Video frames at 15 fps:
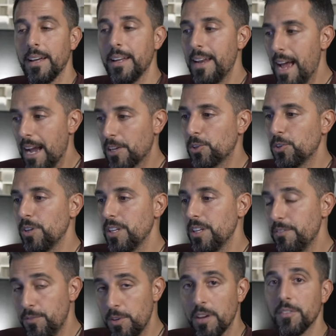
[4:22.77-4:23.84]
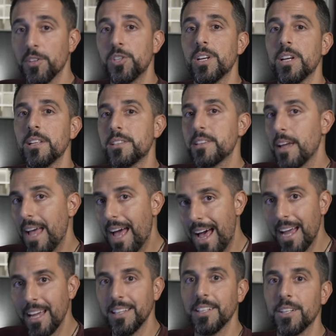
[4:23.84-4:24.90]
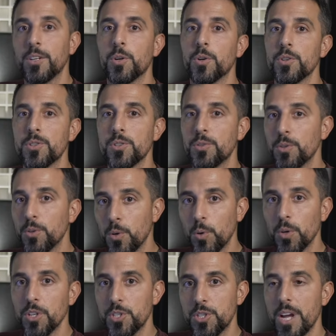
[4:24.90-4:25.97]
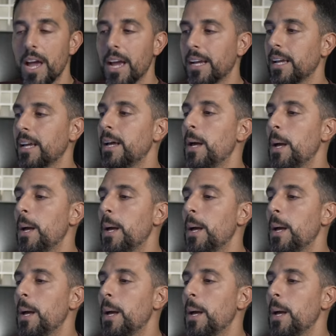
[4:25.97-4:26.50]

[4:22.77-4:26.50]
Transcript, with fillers: and actually if you have a chance I highly encourage you to go and check